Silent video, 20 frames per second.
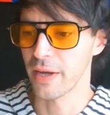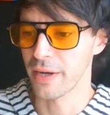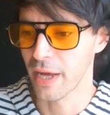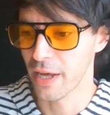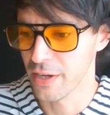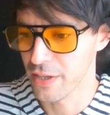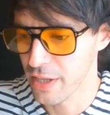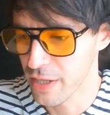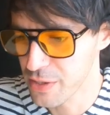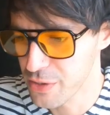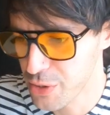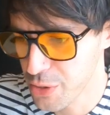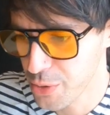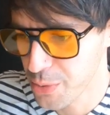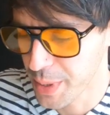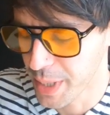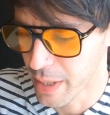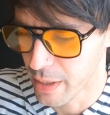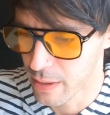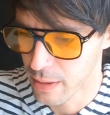How did they
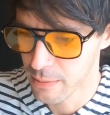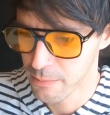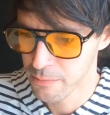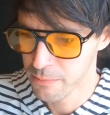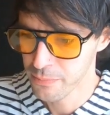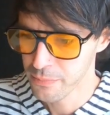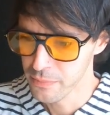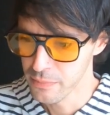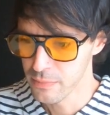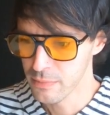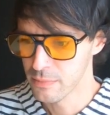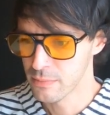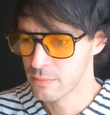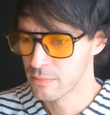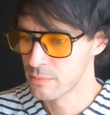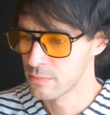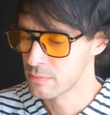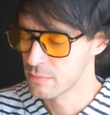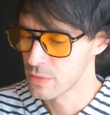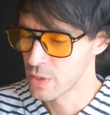do it?
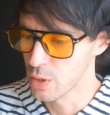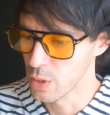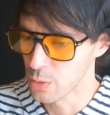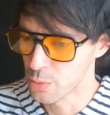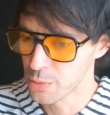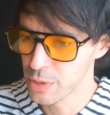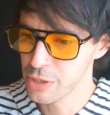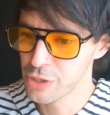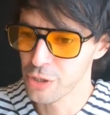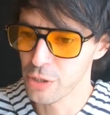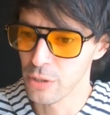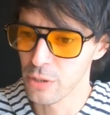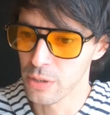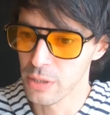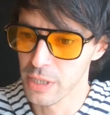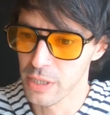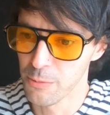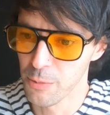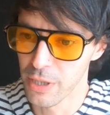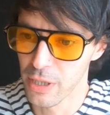The original
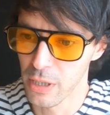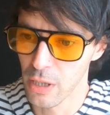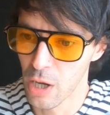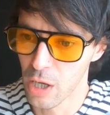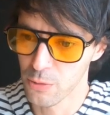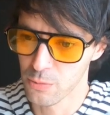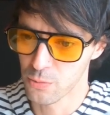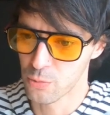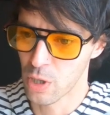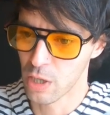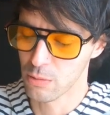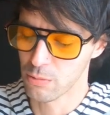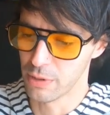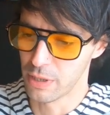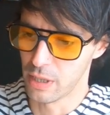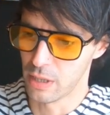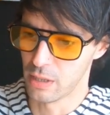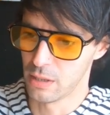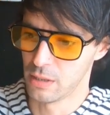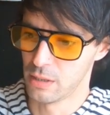lean with it, lock, rock
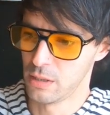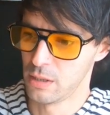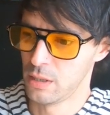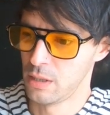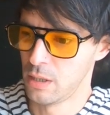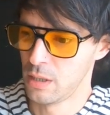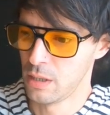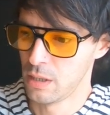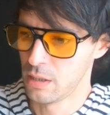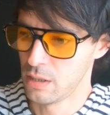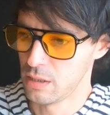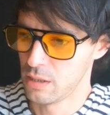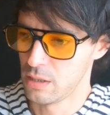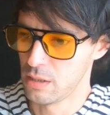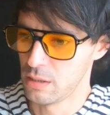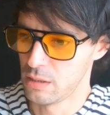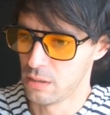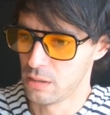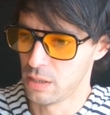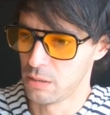with it.
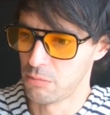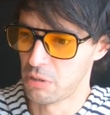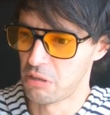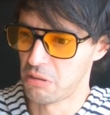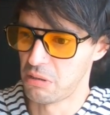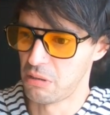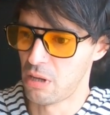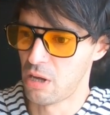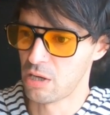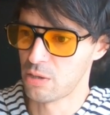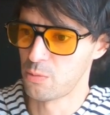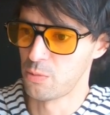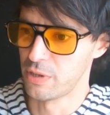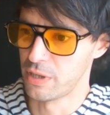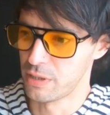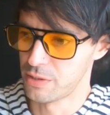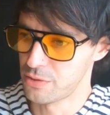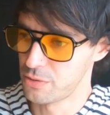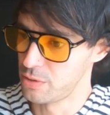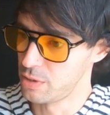Lean with it, lock
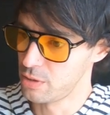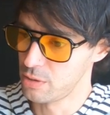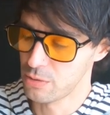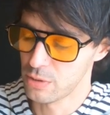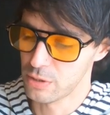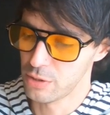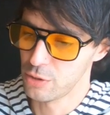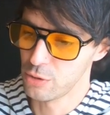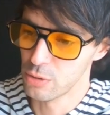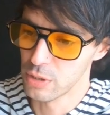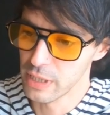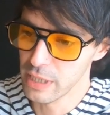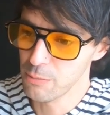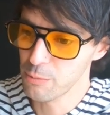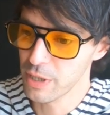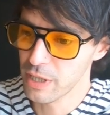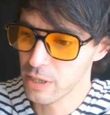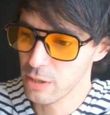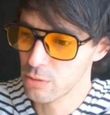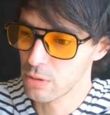with it too. You lean
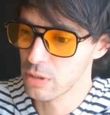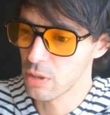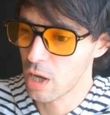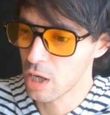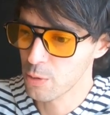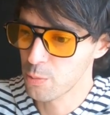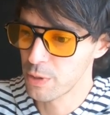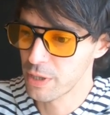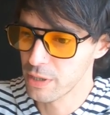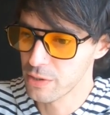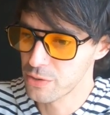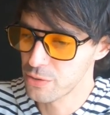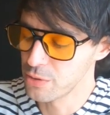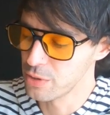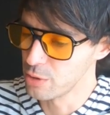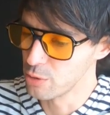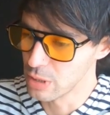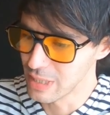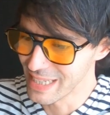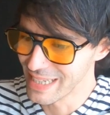with it, you lock with it too.
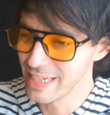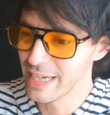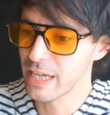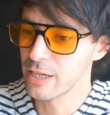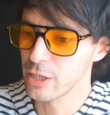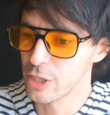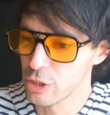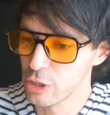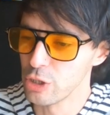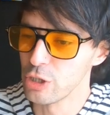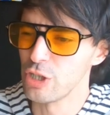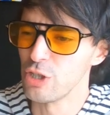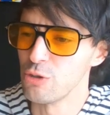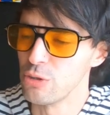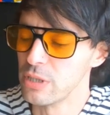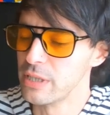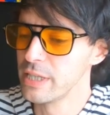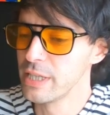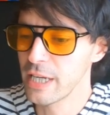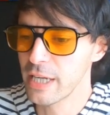You lean
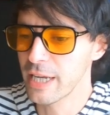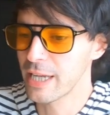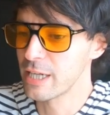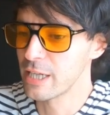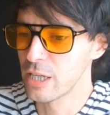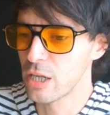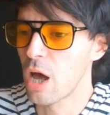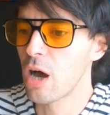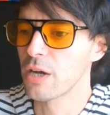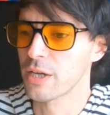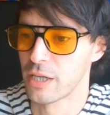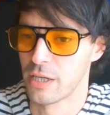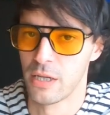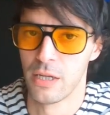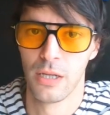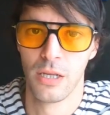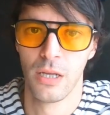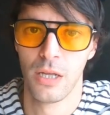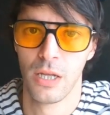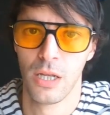in and lockin'.
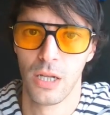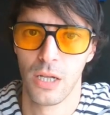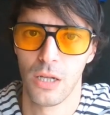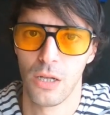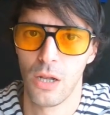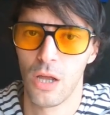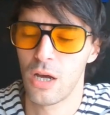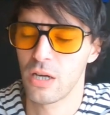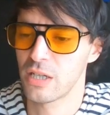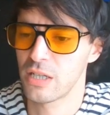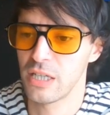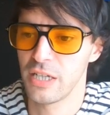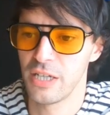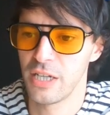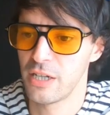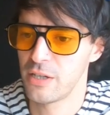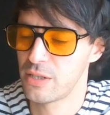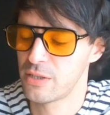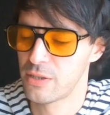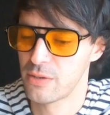Lock,
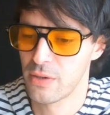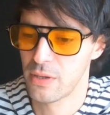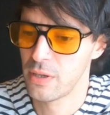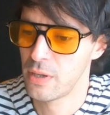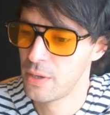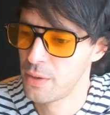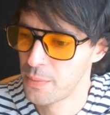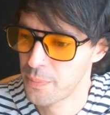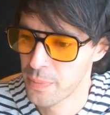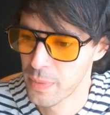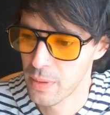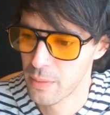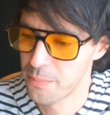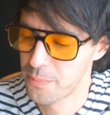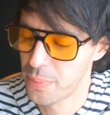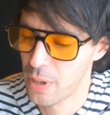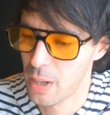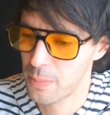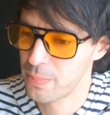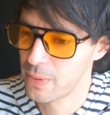lean in,
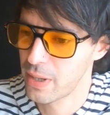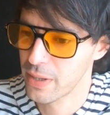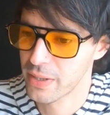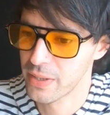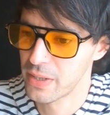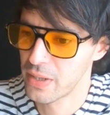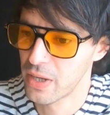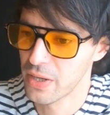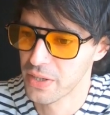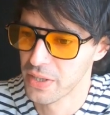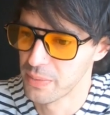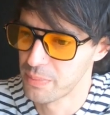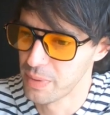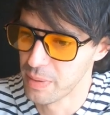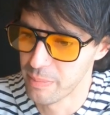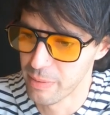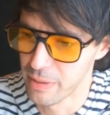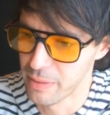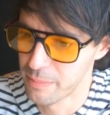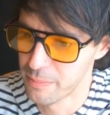pop, lock and lockin',
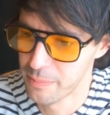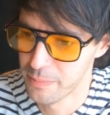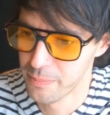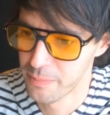peepin'.